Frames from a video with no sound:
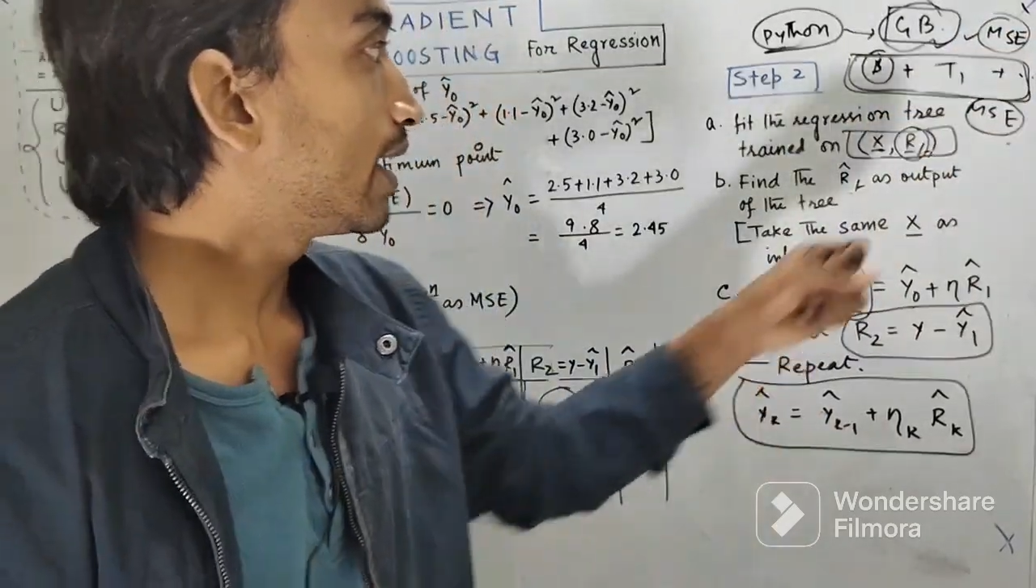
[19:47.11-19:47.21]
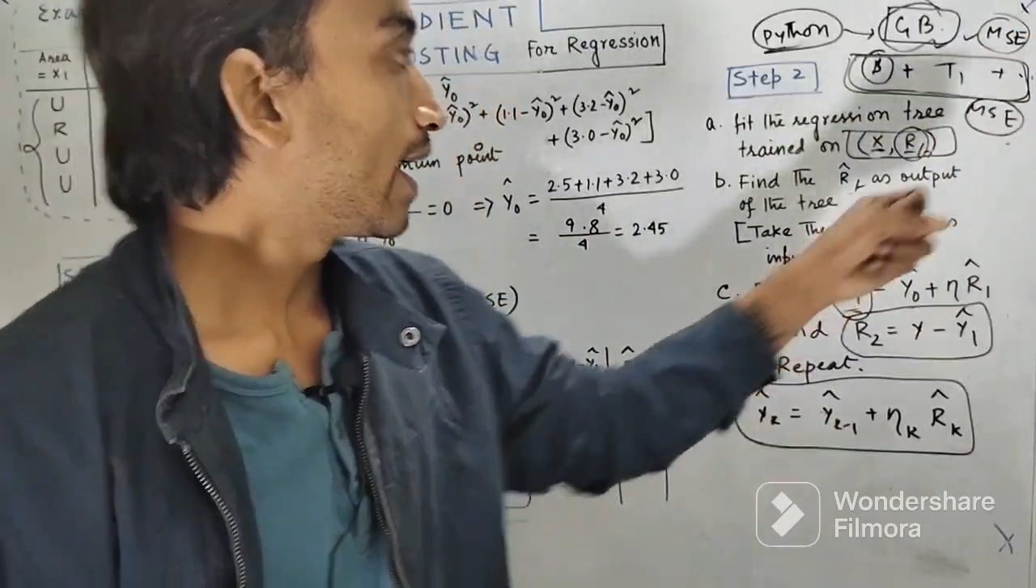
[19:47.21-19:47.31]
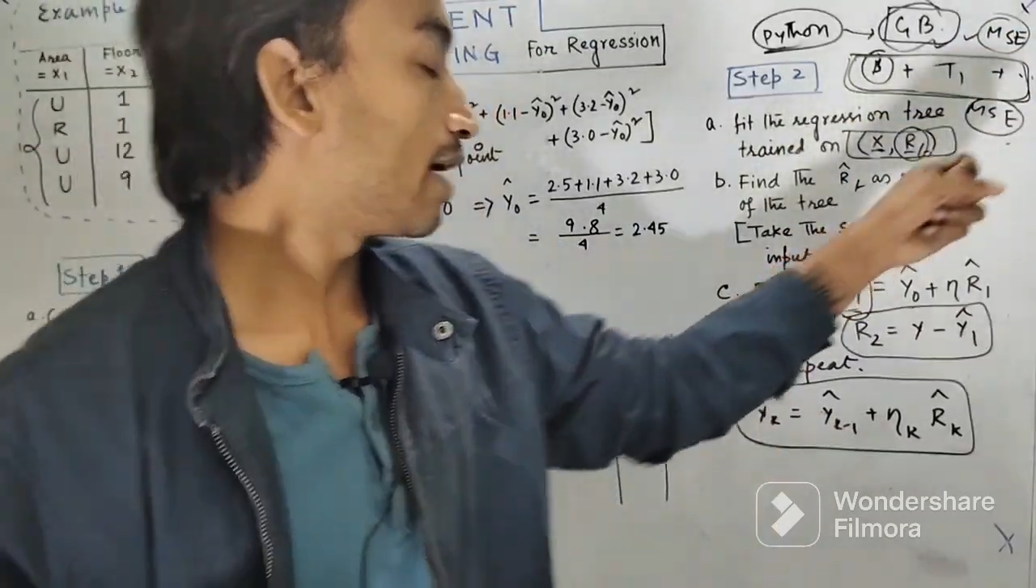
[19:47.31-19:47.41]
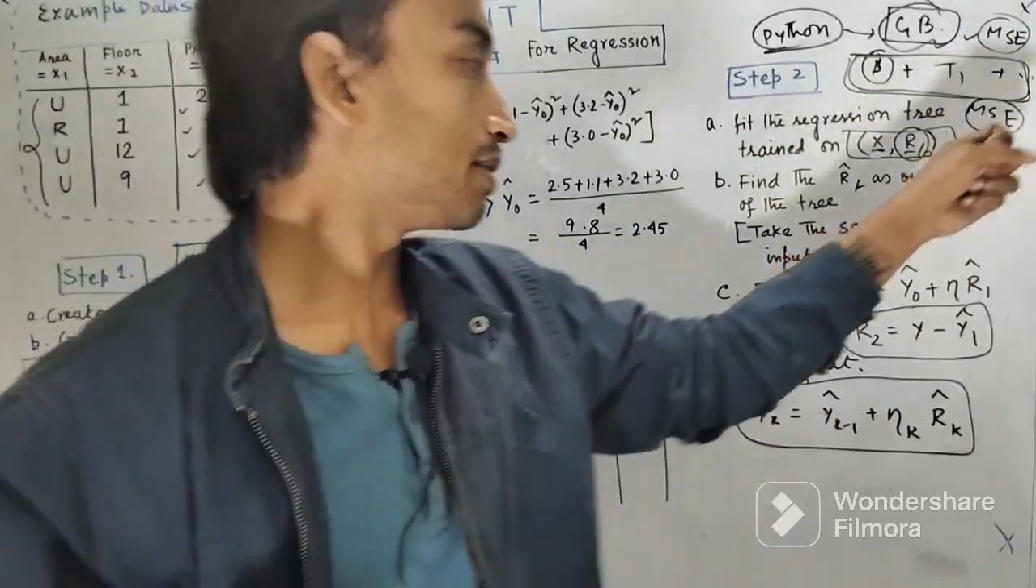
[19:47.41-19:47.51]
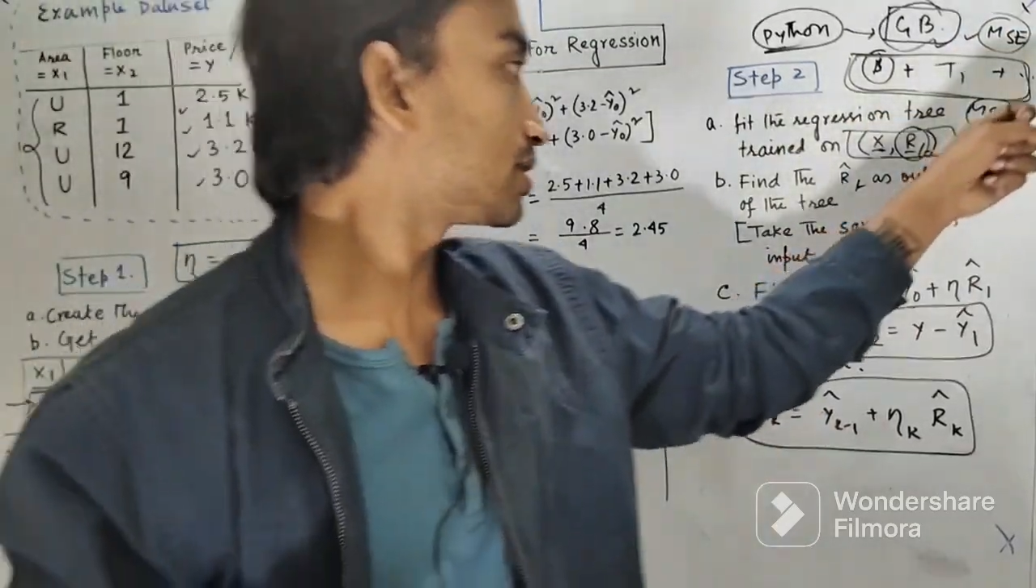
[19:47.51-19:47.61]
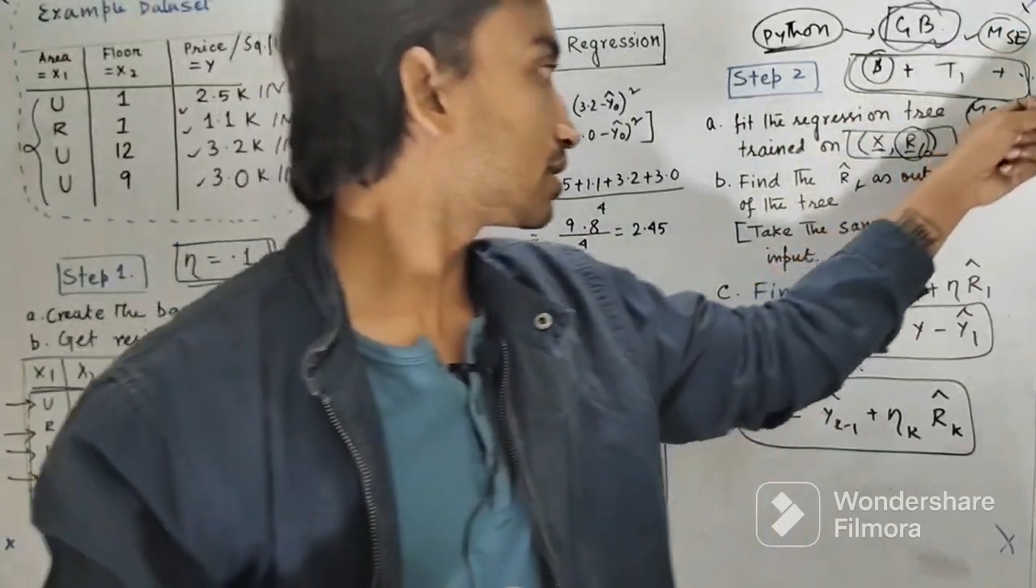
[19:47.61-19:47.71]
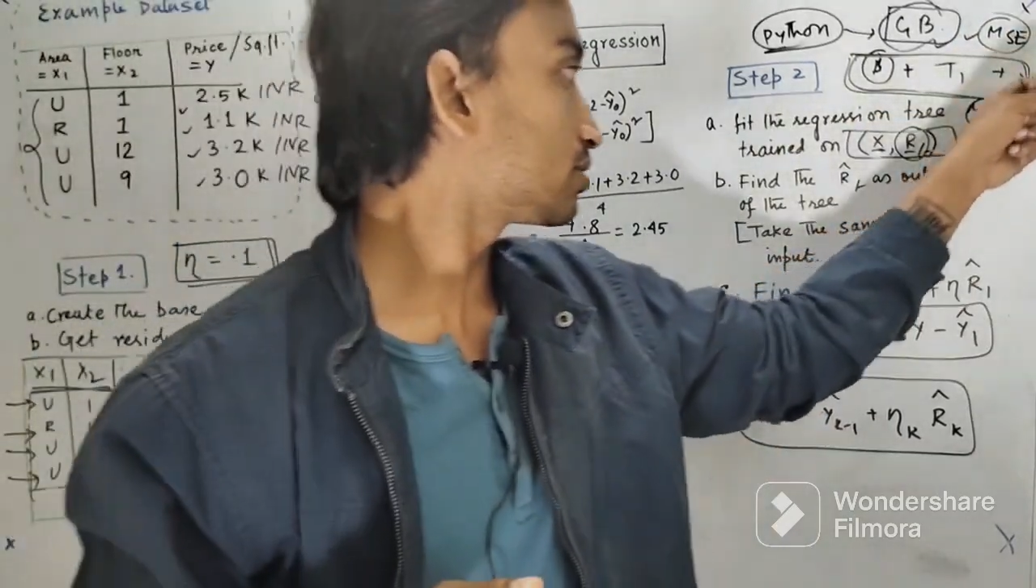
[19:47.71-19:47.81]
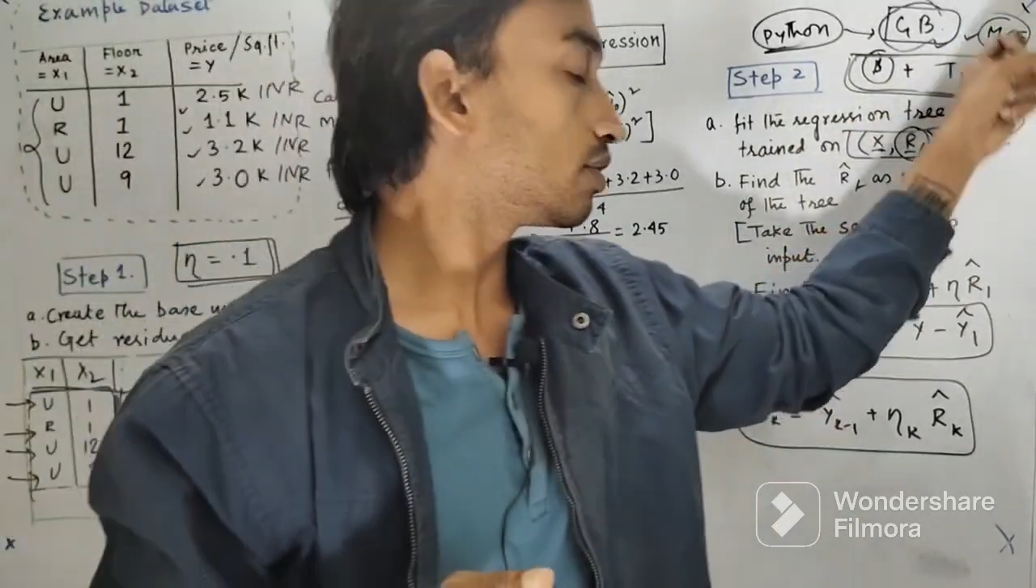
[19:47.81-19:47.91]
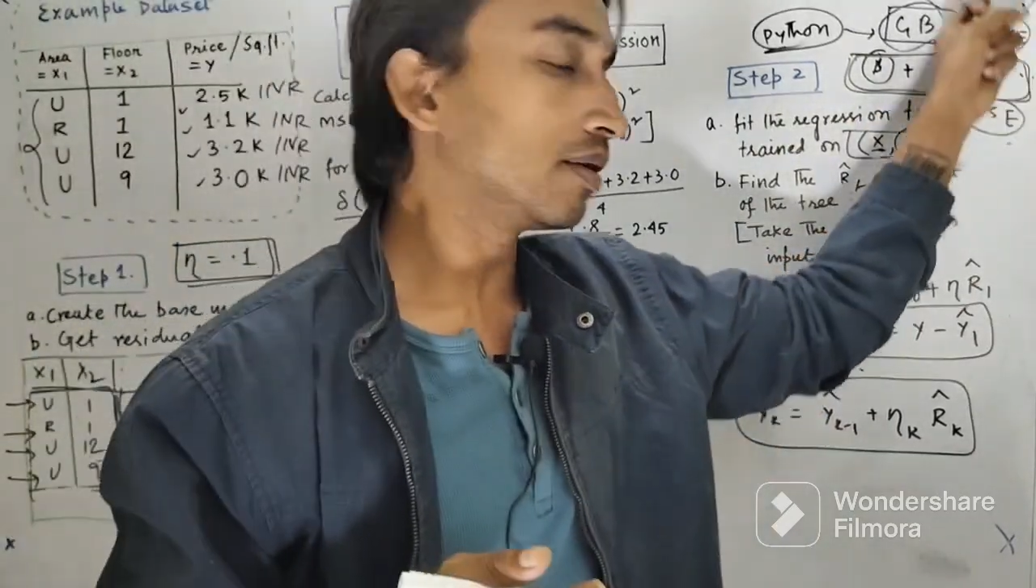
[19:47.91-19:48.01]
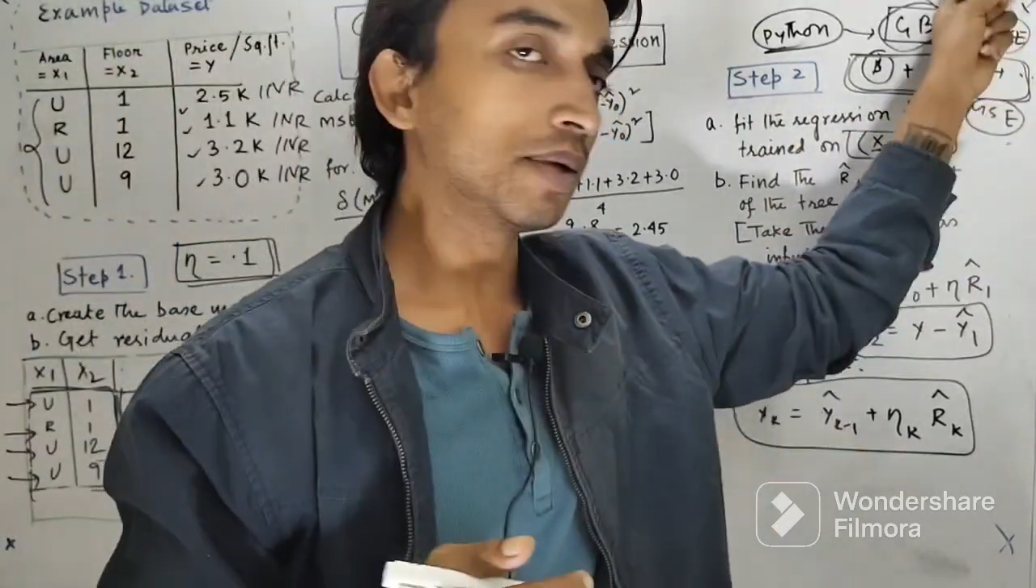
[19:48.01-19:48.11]

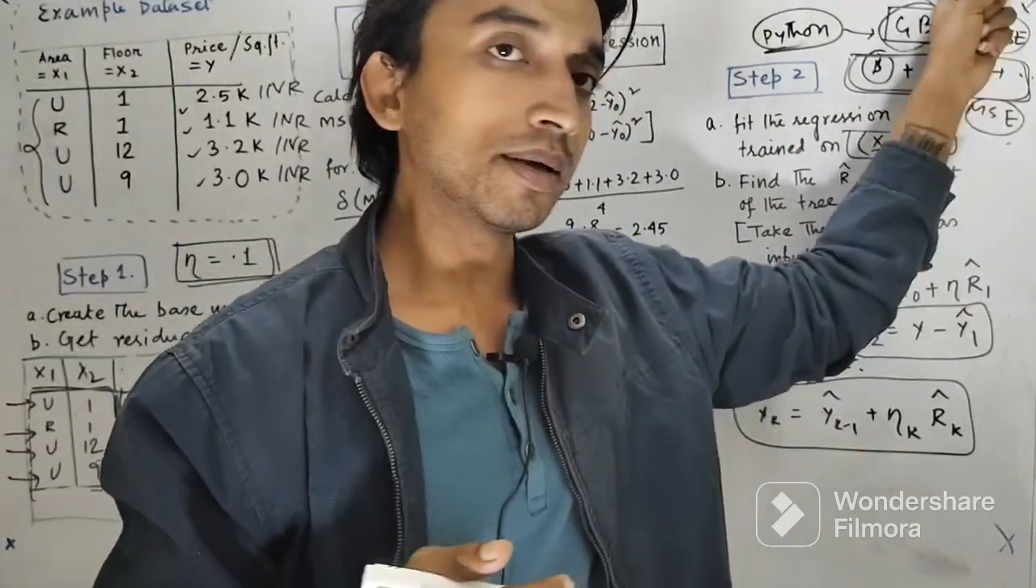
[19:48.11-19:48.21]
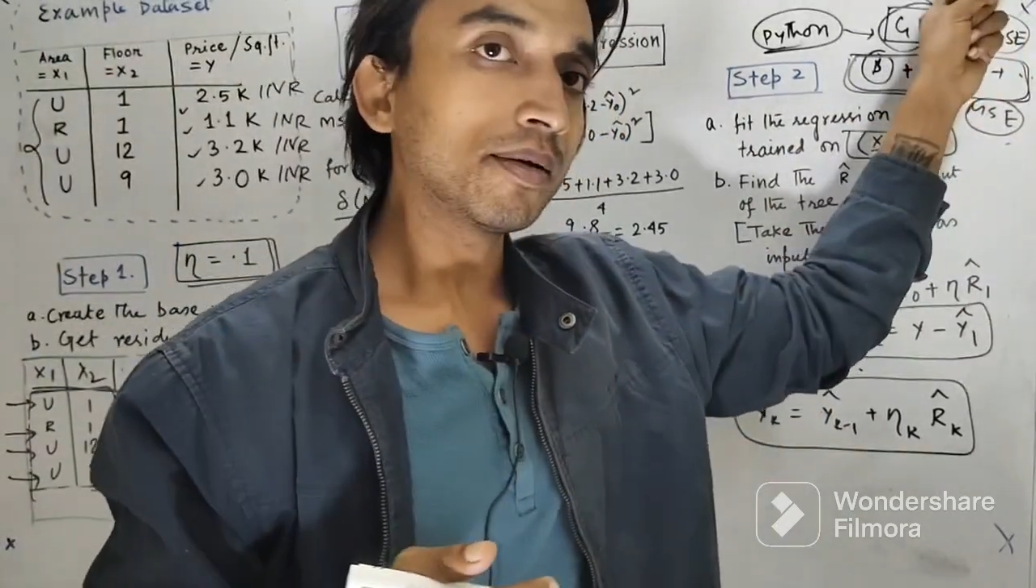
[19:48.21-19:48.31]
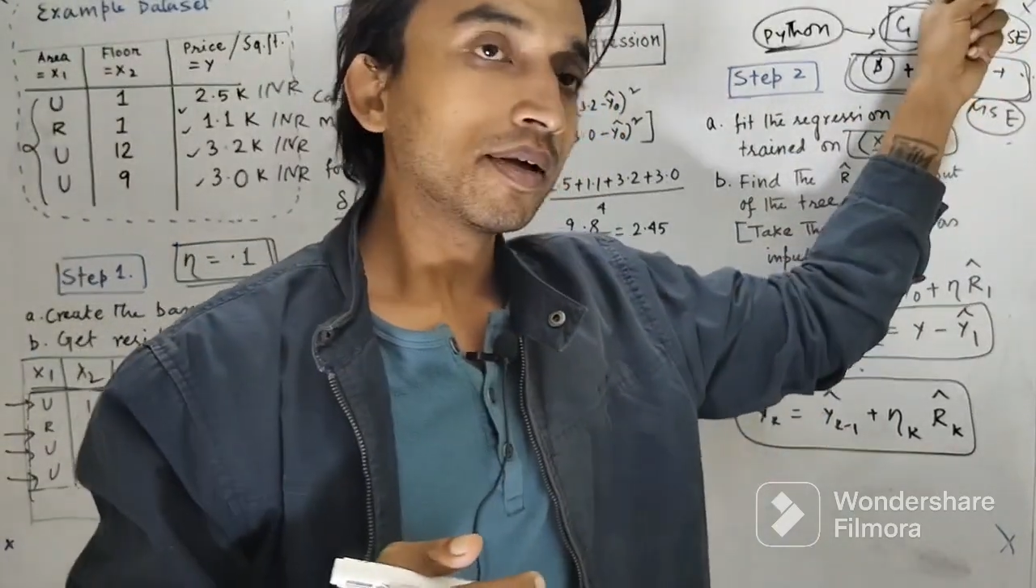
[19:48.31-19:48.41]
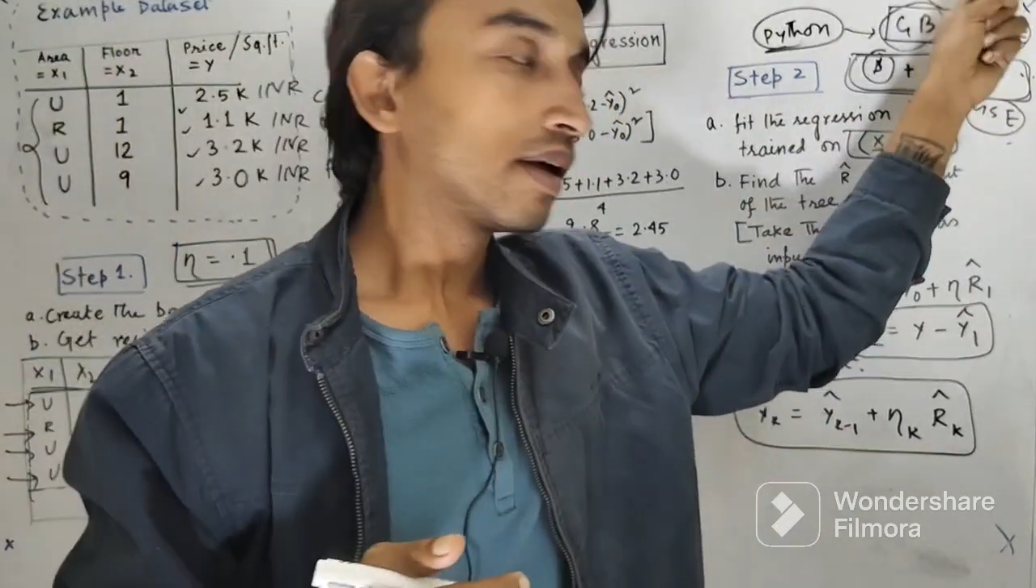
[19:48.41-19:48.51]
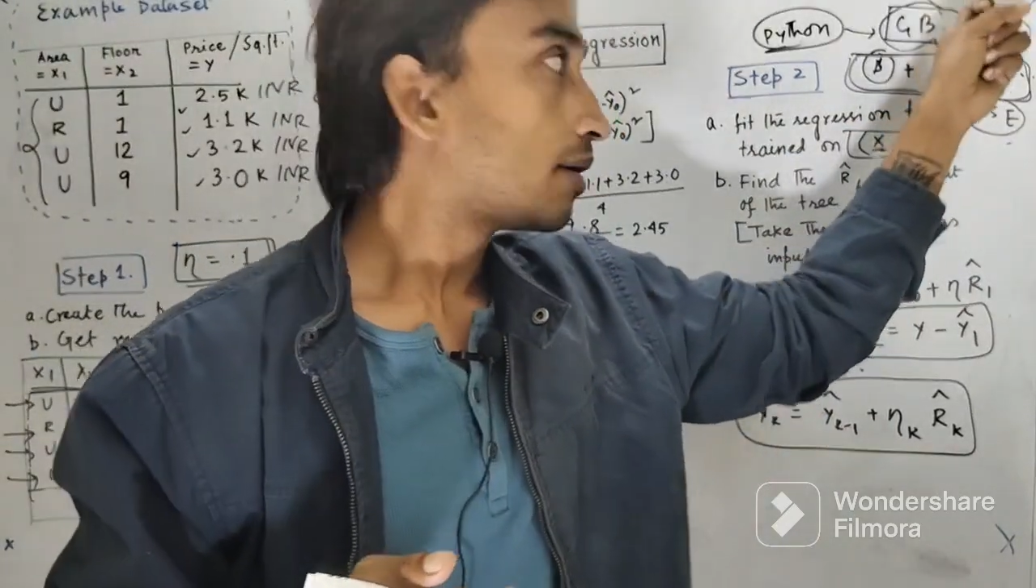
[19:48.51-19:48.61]
MSEs will be